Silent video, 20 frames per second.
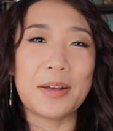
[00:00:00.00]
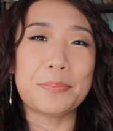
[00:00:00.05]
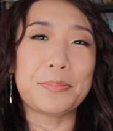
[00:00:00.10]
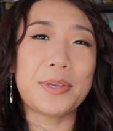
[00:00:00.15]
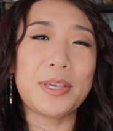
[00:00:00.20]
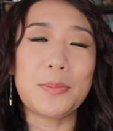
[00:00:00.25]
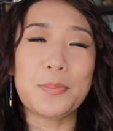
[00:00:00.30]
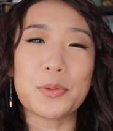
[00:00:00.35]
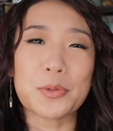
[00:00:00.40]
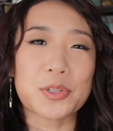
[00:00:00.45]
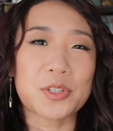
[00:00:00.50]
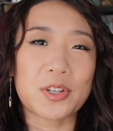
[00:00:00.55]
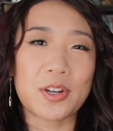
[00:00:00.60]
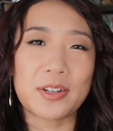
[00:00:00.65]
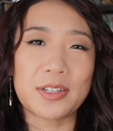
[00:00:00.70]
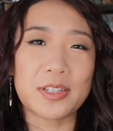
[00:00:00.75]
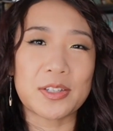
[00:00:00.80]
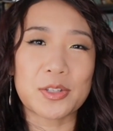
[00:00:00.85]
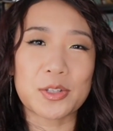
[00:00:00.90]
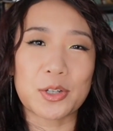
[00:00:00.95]
people
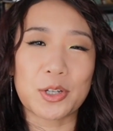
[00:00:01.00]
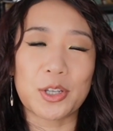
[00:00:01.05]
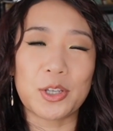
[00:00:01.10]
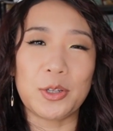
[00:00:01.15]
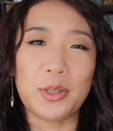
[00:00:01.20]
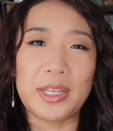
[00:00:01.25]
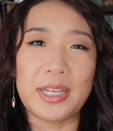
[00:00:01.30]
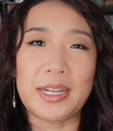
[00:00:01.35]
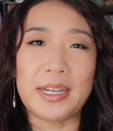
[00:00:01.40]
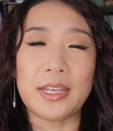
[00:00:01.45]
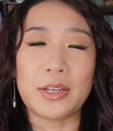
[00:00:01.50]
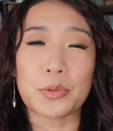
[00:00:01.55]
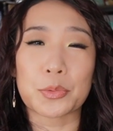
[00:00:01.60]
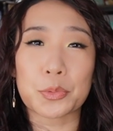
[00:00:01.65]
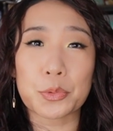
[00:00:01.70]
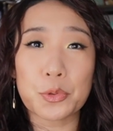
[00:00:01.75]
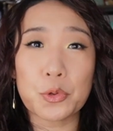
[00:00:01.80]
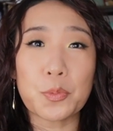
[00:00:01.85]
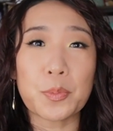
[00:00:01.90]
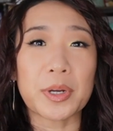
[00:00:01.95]
started circulating
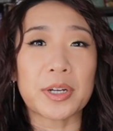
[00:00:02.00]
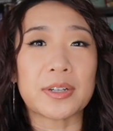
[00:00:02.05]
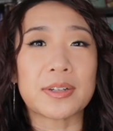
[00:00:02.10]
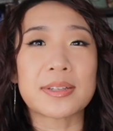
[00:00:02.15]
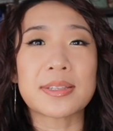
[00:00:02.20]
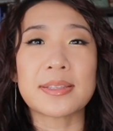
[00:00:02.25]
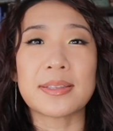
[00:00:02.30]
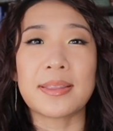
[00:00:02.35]
rumors